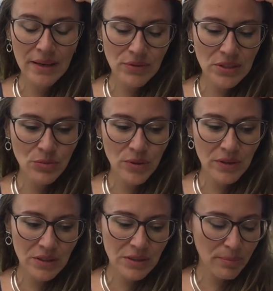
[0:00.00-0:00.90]
I've seen when
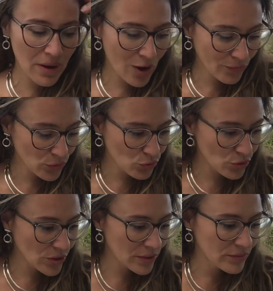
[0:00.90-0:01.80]
there is a powerful
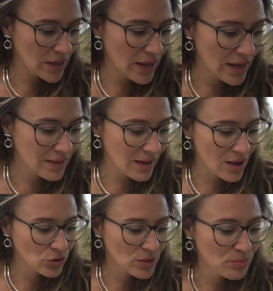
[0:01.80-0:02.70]
trigger of the 8th
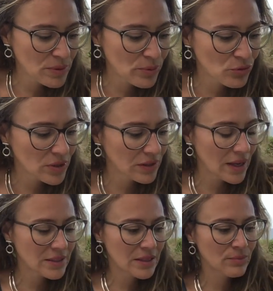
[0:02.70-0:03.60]
house and people
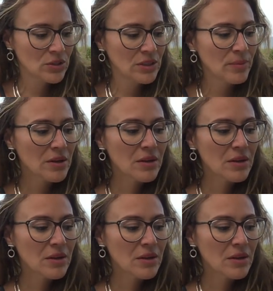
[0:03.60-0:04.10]
realize some deep